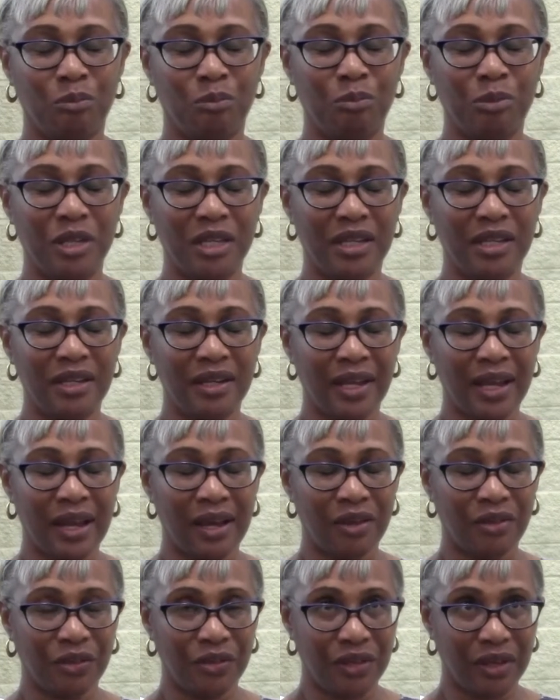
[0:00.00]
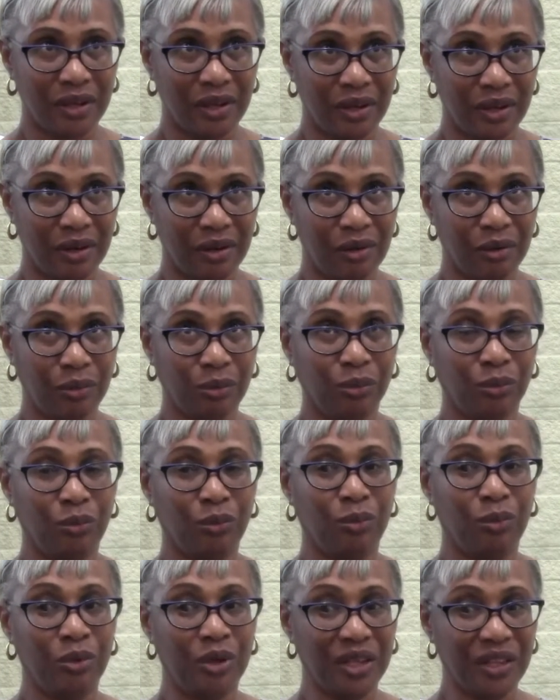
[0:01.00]
being out there
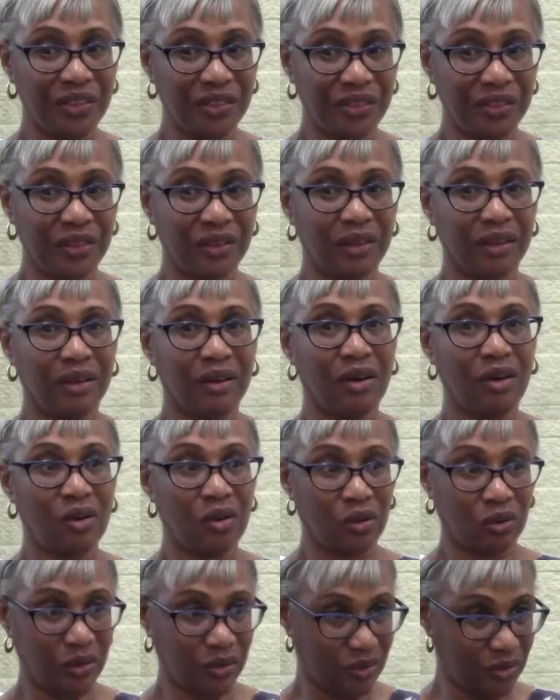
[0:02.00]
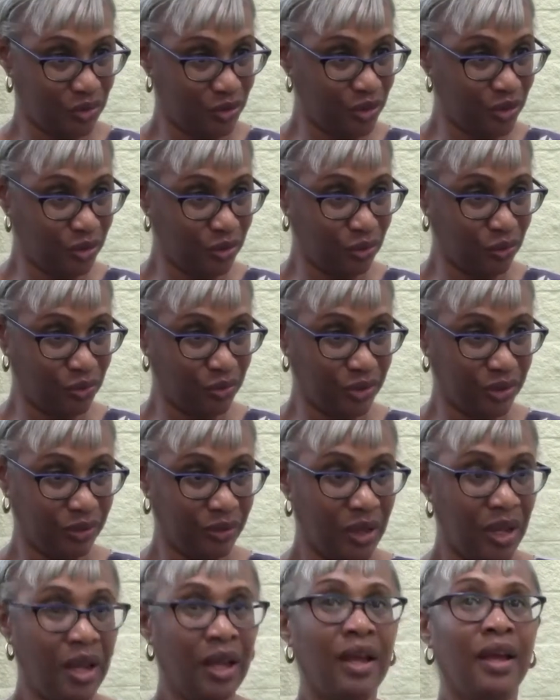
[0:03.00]
with all the children.
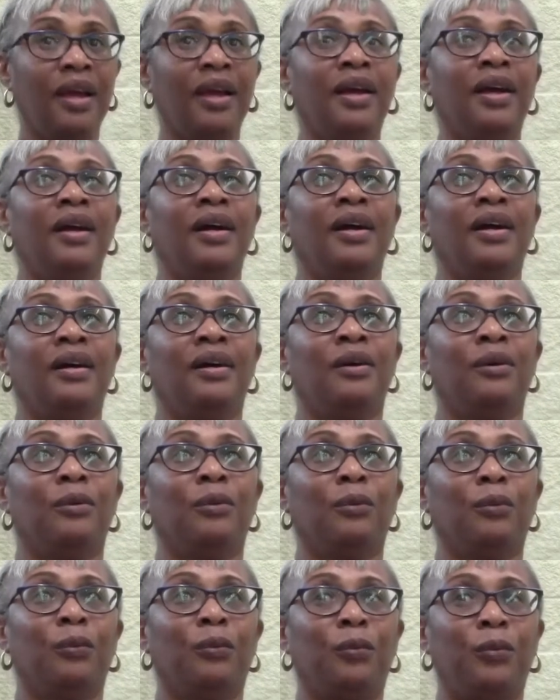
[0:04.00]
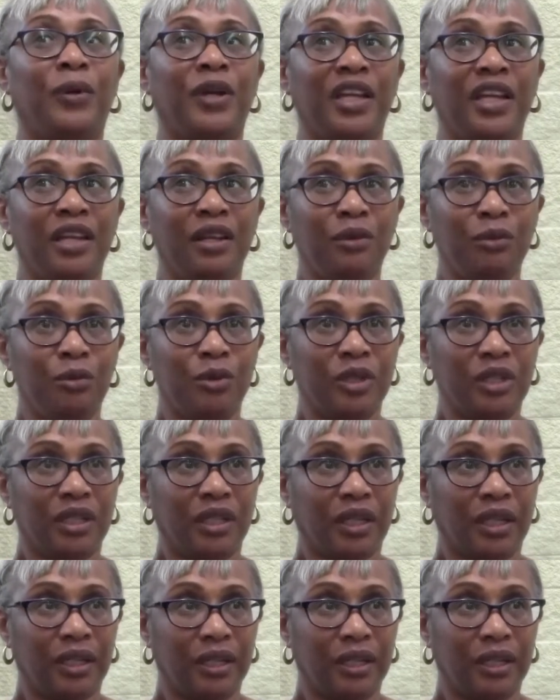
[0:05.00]
We would,